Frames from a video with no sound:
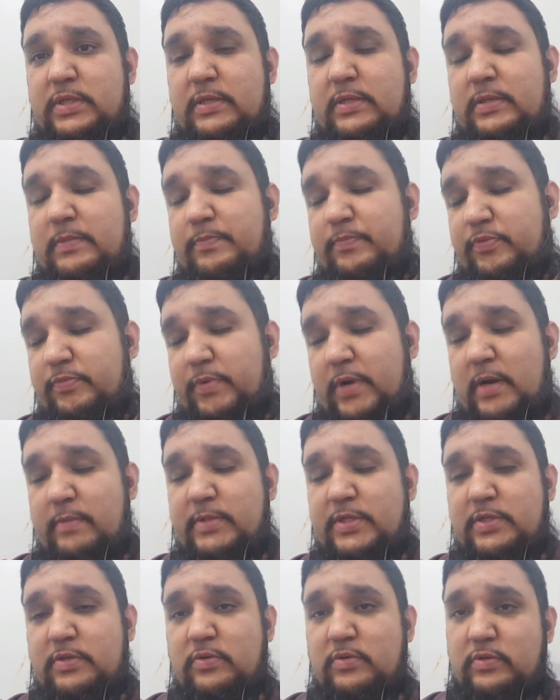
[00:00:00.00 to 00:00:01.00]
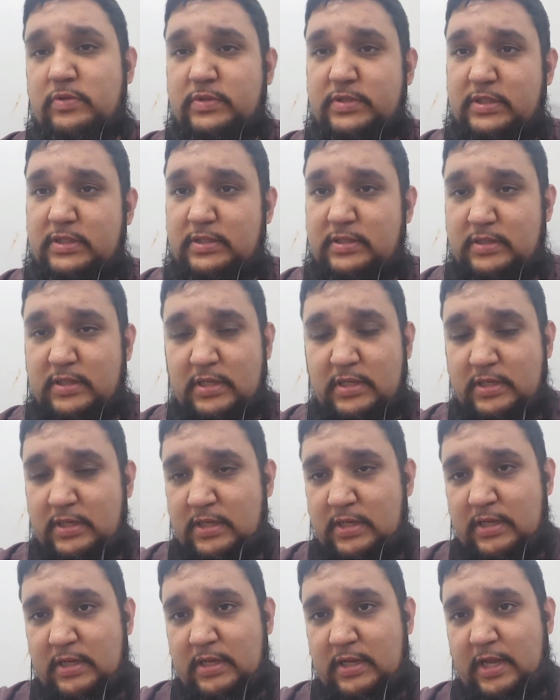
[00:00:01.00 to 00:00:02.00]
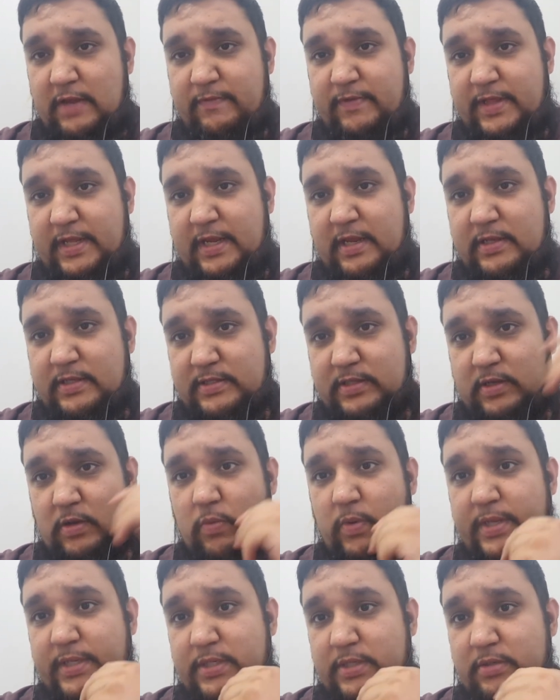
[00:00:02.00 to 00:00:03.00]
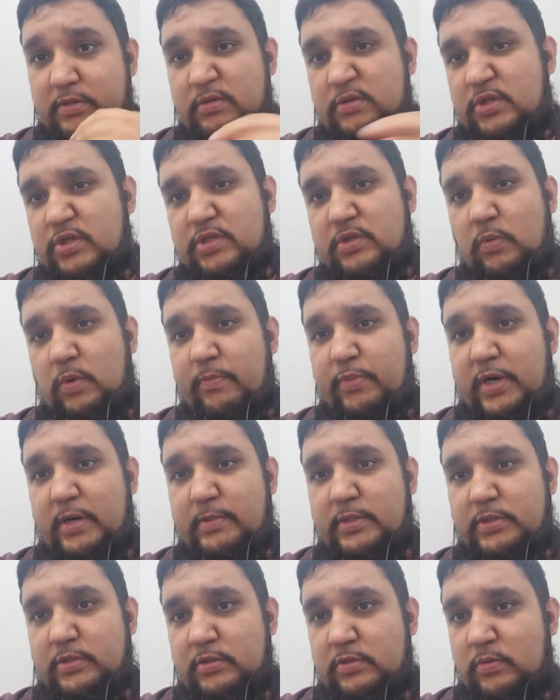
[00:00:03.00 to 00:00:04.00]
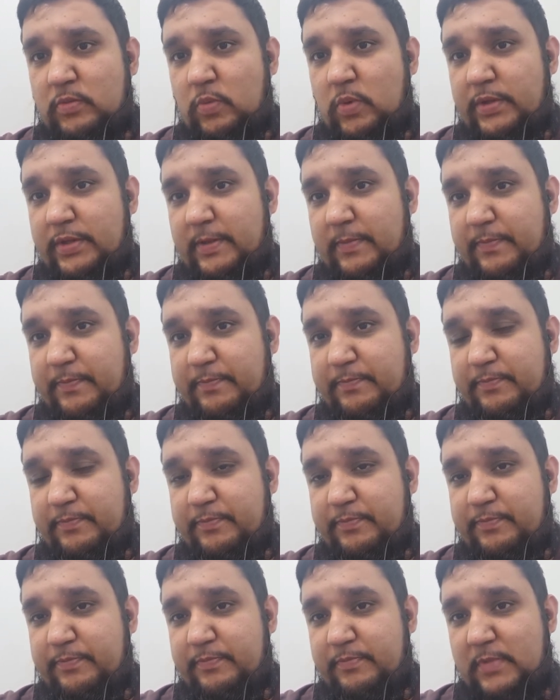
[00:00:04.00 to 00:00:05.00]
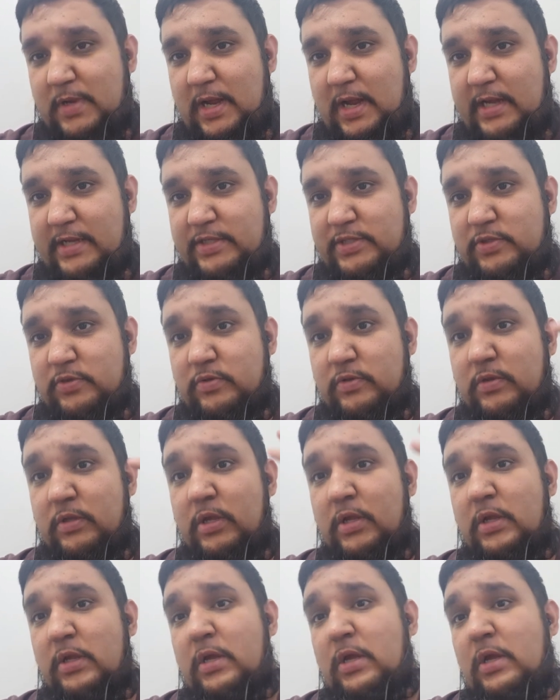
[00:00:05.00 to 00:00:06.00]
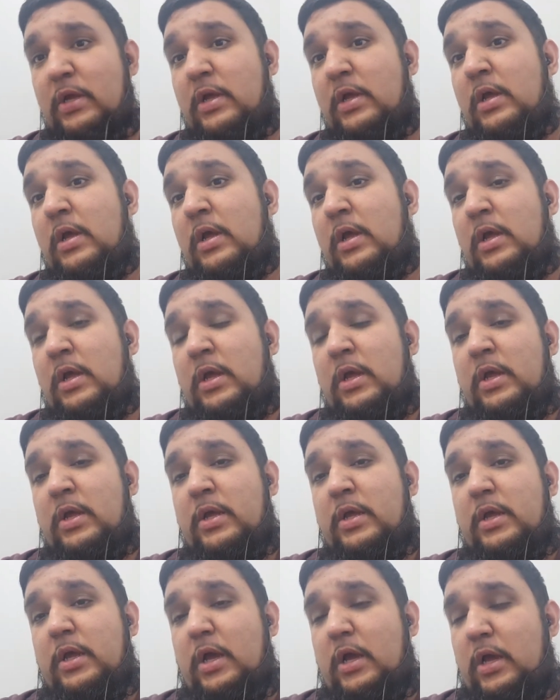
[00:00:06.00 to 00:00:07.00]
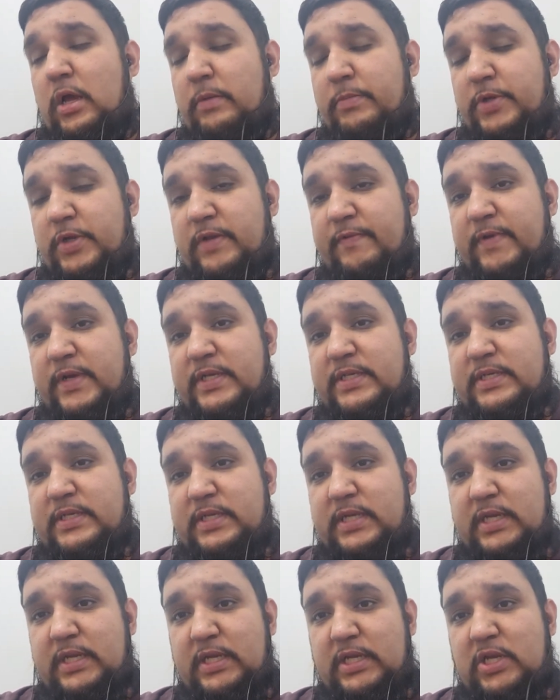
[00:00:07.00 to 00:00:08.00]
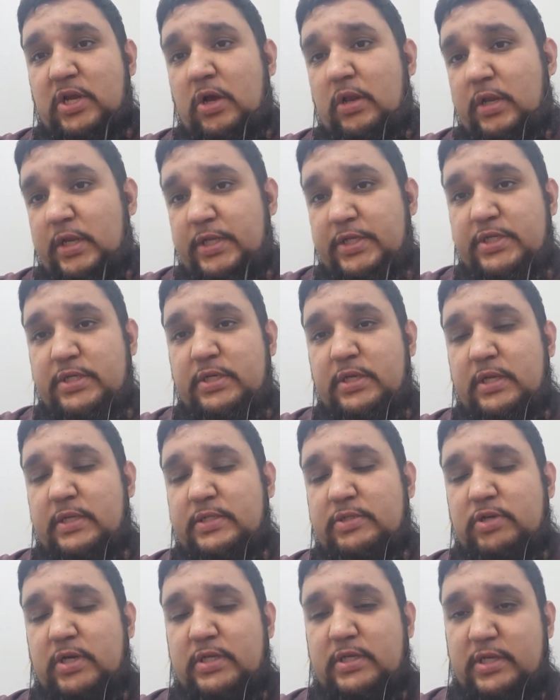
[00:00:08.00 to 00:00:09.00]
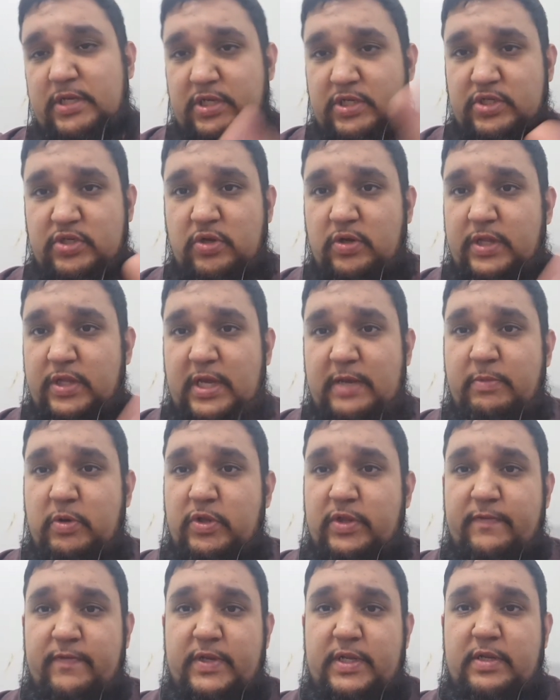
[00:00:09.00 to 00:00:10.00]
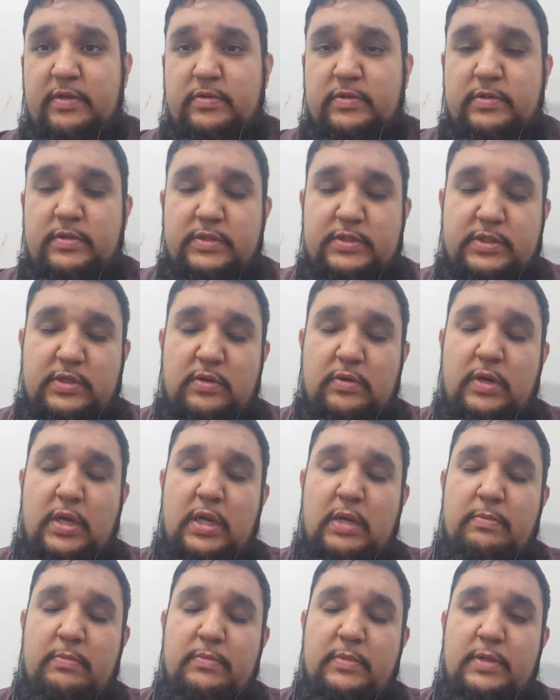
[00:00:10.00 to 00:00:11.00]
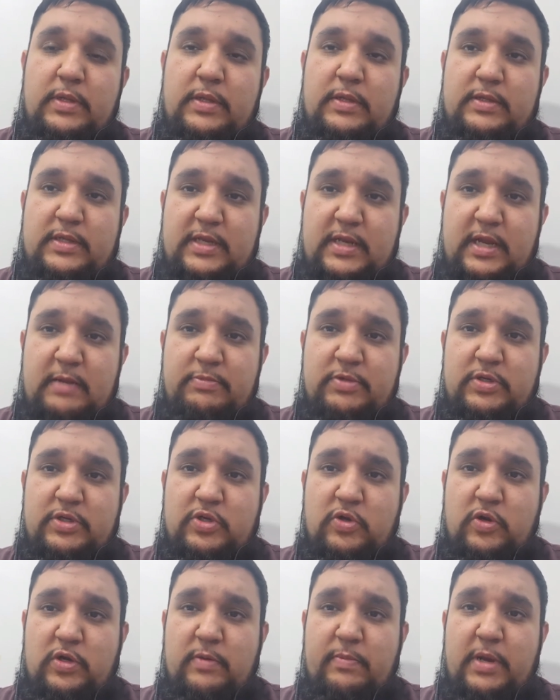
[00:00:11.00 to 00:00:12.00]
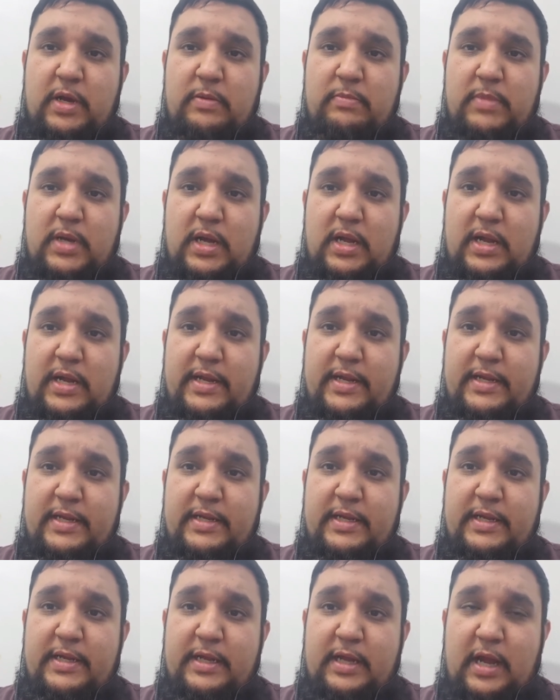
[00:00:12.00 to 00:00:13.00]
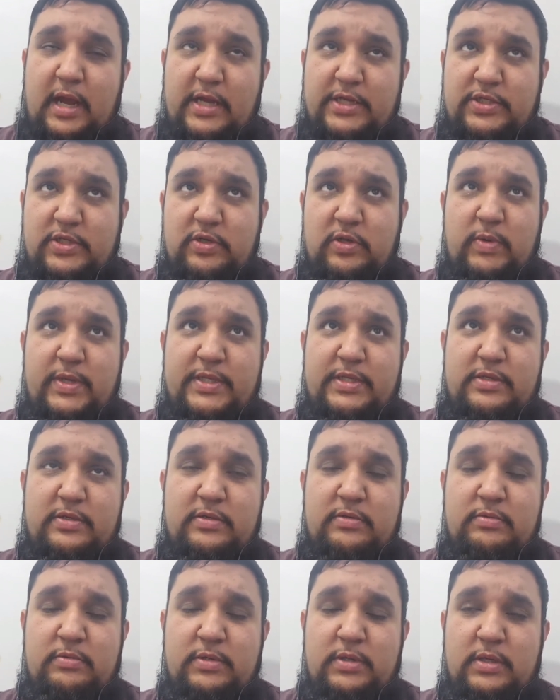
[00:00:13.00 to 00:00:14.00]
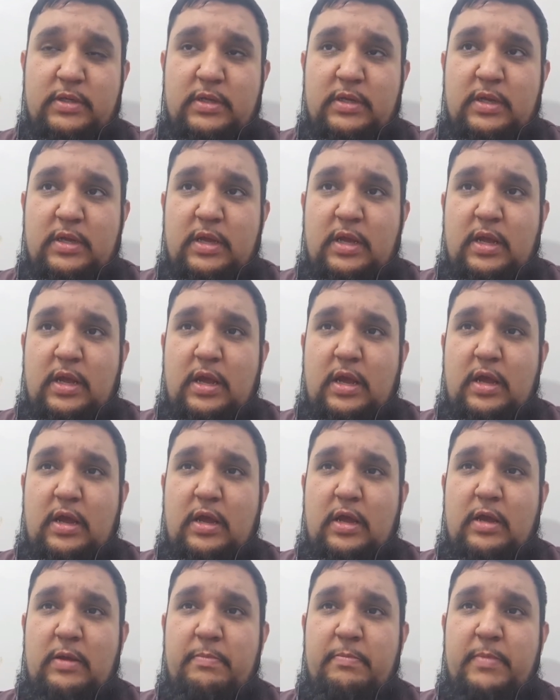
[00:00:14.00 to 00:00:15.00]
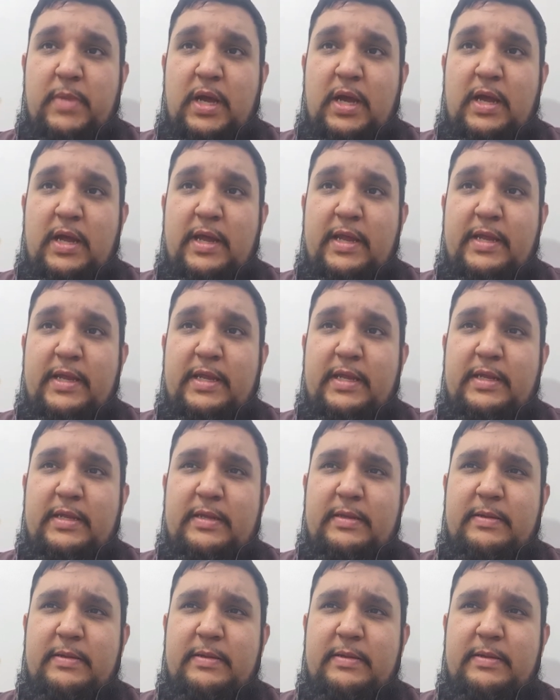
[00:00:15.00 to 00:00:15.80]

and primary schools and everything else I went to, just the one primary school, one the high school, university, college, etc. You saw that in my other video. So today I'm going to talk about my high school I went to, my